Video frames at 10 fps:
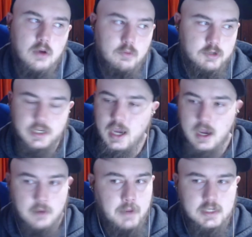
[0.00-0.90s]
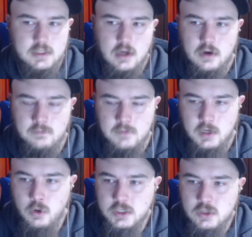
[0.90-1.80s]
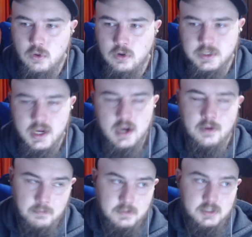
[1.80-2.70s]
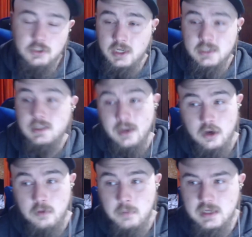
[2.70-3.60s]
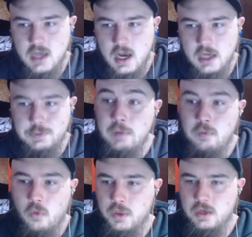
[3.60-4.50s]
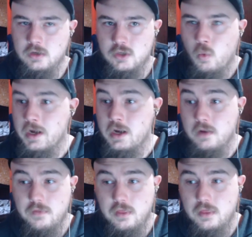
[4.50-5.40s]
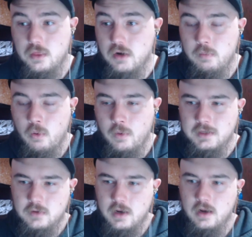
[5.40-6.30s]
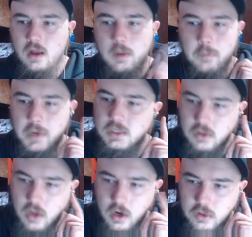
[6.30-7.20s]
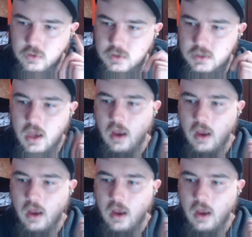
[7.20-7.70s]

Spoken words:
which again, based on, you know, historical data, suggests that it could be as high as people within 20 to 30 points, right? Because a lot of those